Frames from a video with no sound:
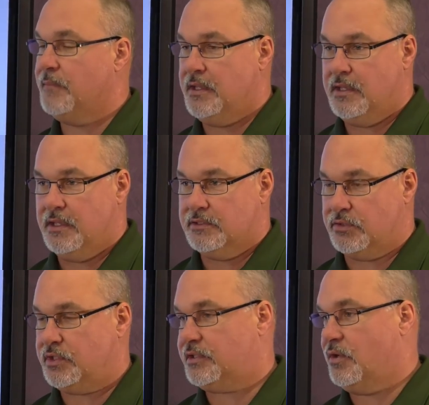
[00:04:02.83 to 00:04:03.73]
Mm -hmm. So
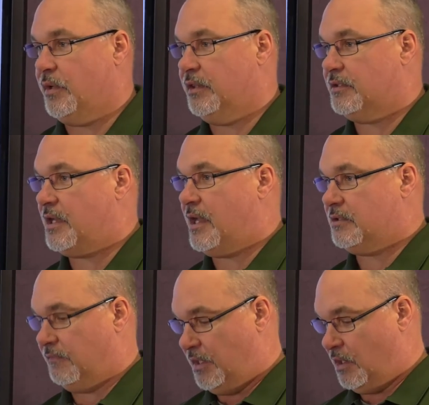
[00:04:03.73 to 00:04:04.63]
just knowing the
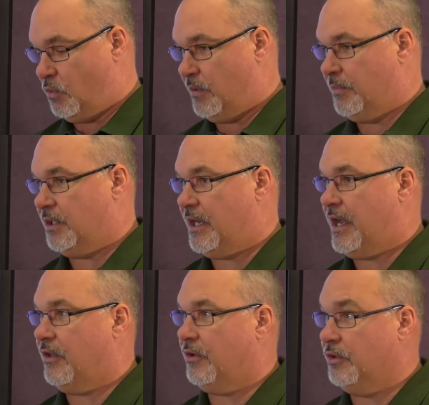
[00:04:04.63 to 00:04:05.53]
size of the equipment and
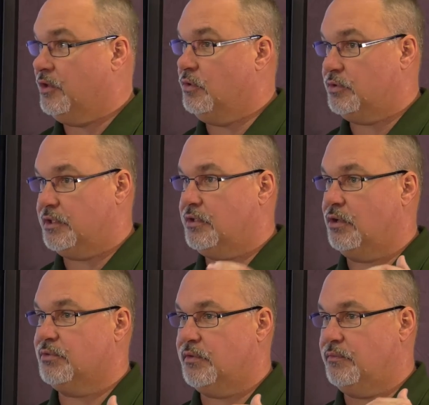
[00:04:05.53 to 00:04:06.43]
how they're used in
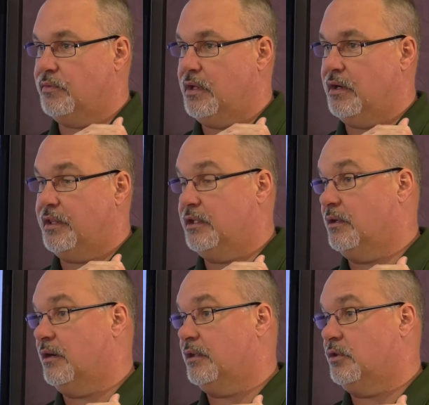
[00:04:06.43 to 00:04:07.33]
terms of are they
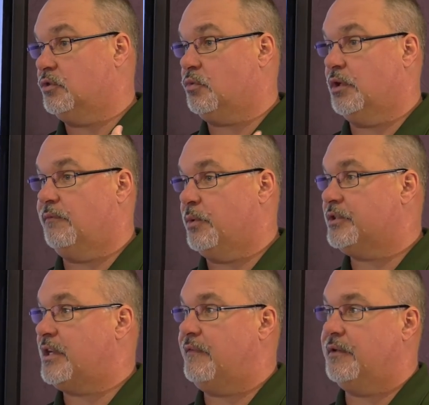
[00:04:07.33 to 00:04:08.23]
are they used
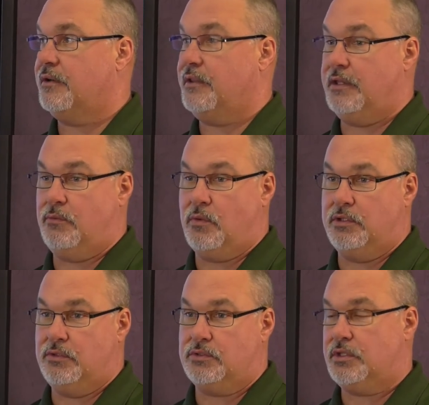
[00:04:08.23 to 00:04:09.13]
24/7, are they
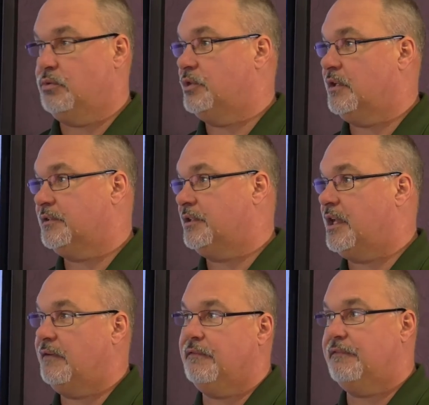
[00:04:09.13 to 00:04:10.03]
used two shifts a
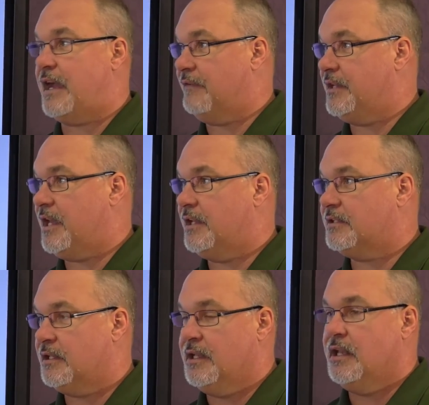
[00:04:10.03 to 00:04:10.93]
day for five days,
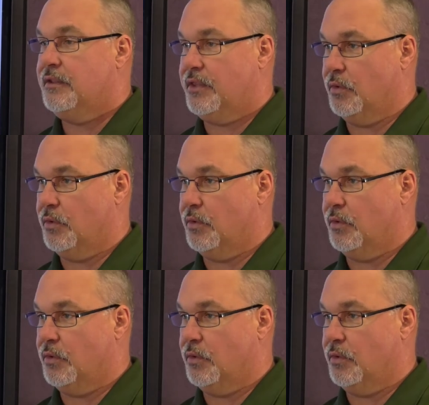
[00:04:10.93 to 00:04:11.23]
mm -hmm.